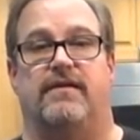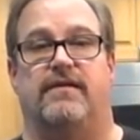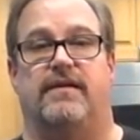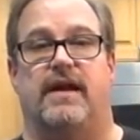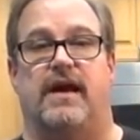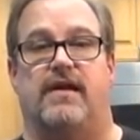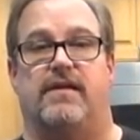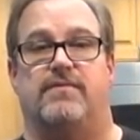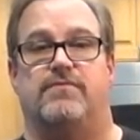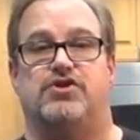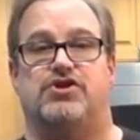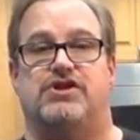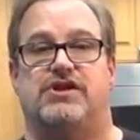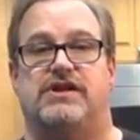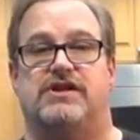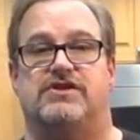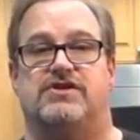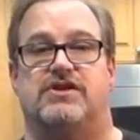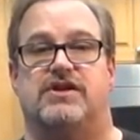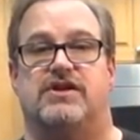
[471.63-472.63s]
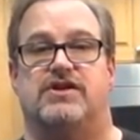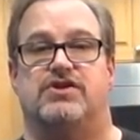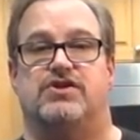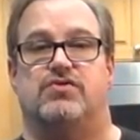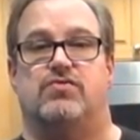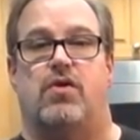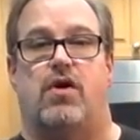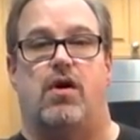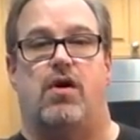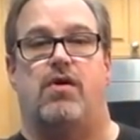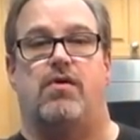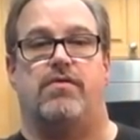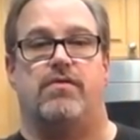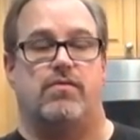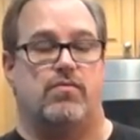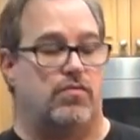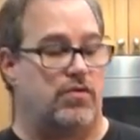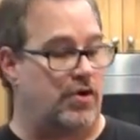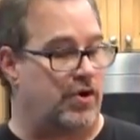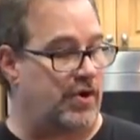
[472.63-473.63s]
Now the machine's going to do all the
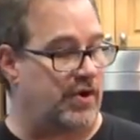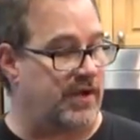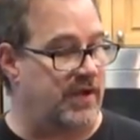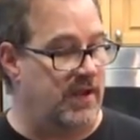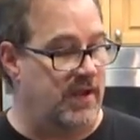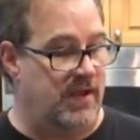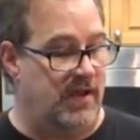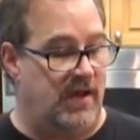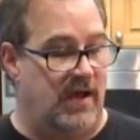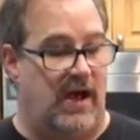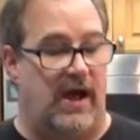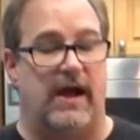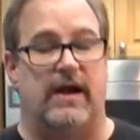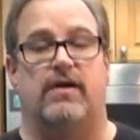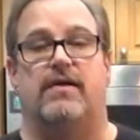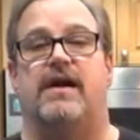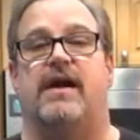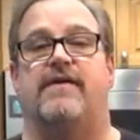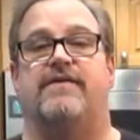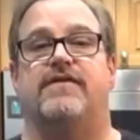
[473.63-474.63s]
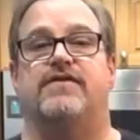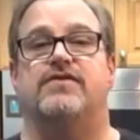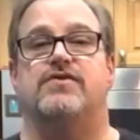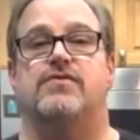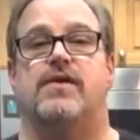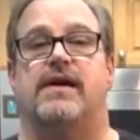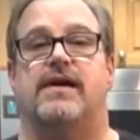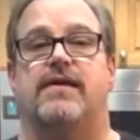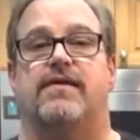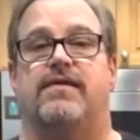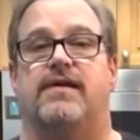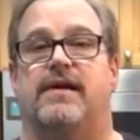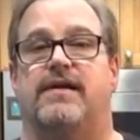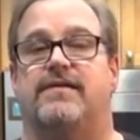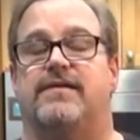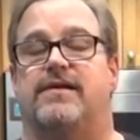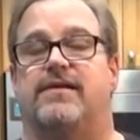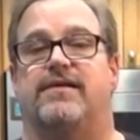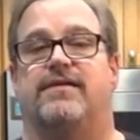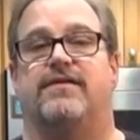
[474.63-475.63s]
work. I don't have to do anything
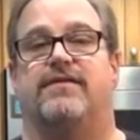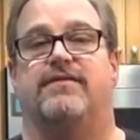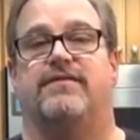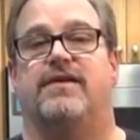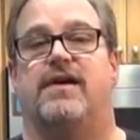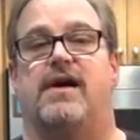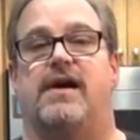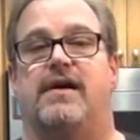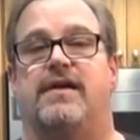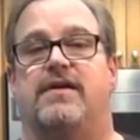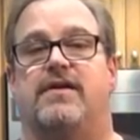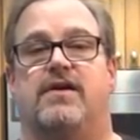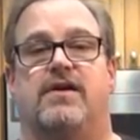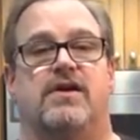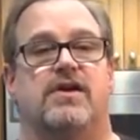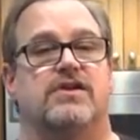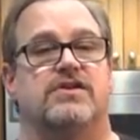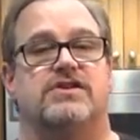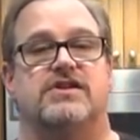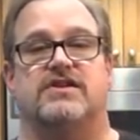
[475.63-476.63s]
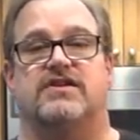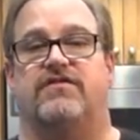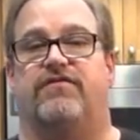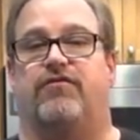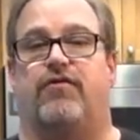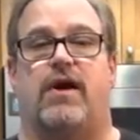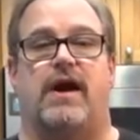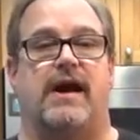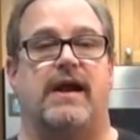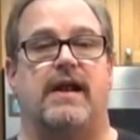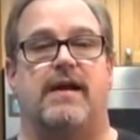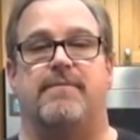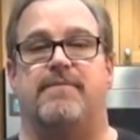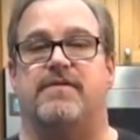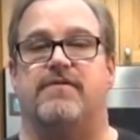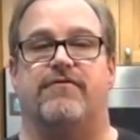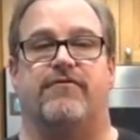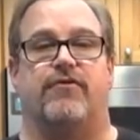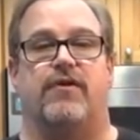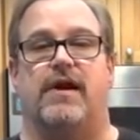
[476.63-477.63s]
till it's done. Just fry it up in
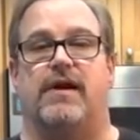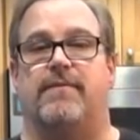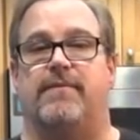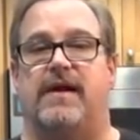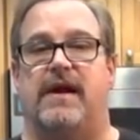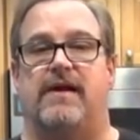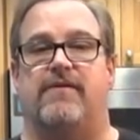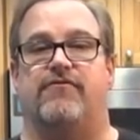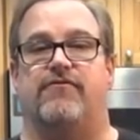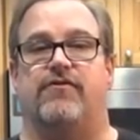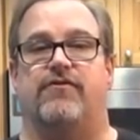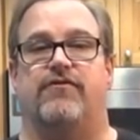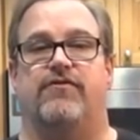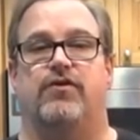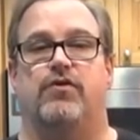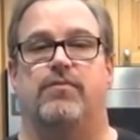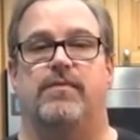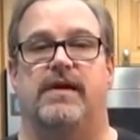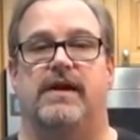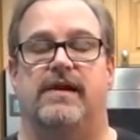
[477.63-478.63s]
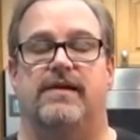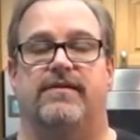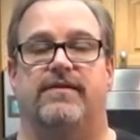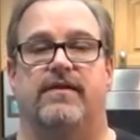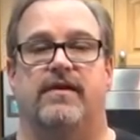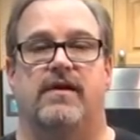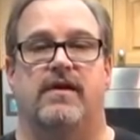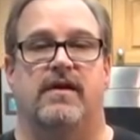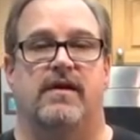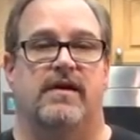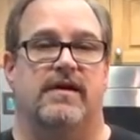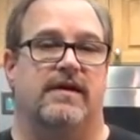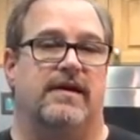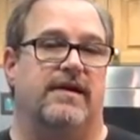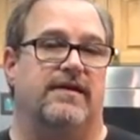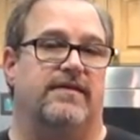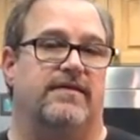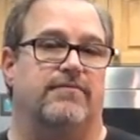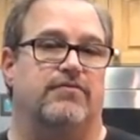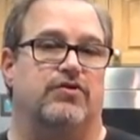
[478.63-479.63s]
the frying pan for a few minutes.
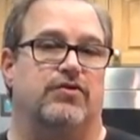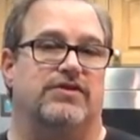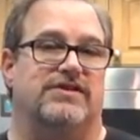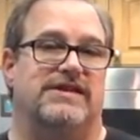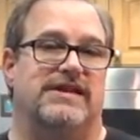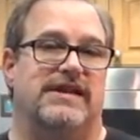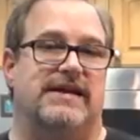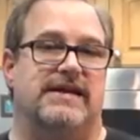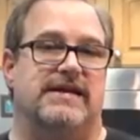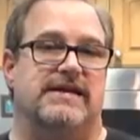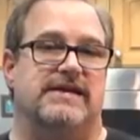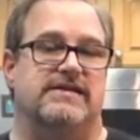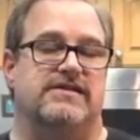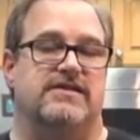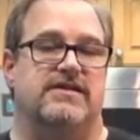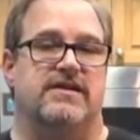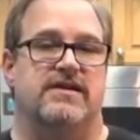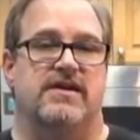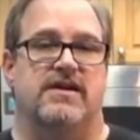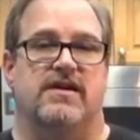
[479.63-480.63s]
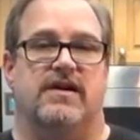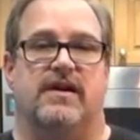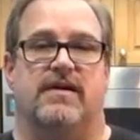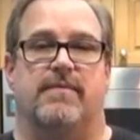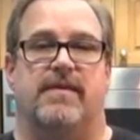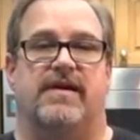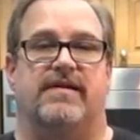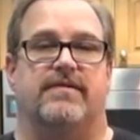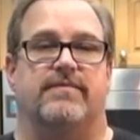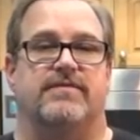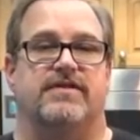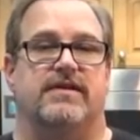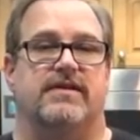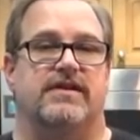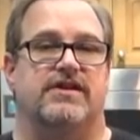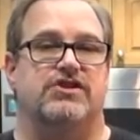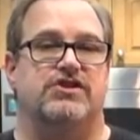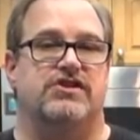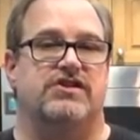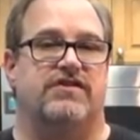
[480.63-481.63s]
Get some tortillas. I'm going to make some
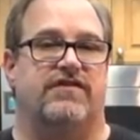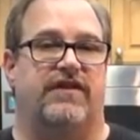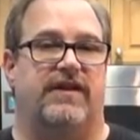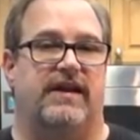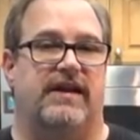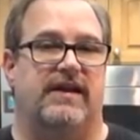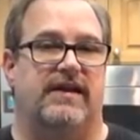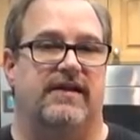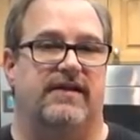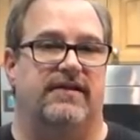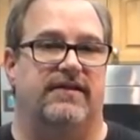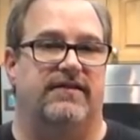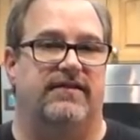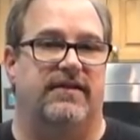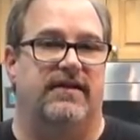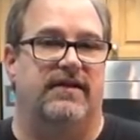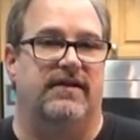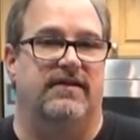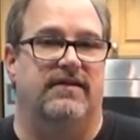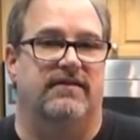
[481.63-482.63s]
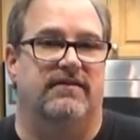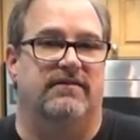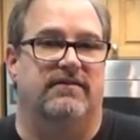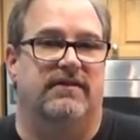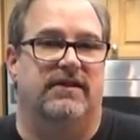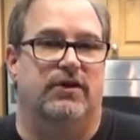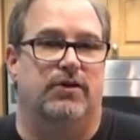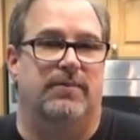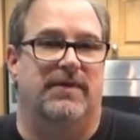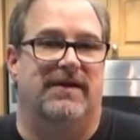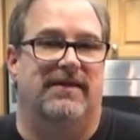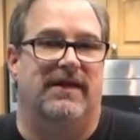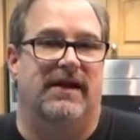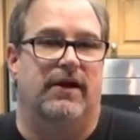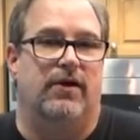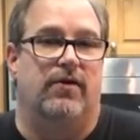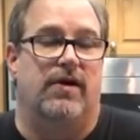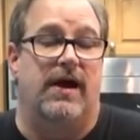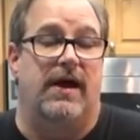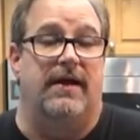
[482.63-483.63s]
delicious fajitas uh, a little bit
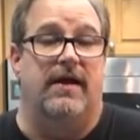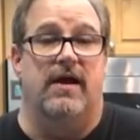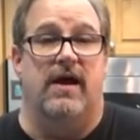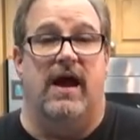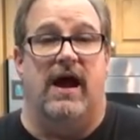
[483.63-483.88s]
later on.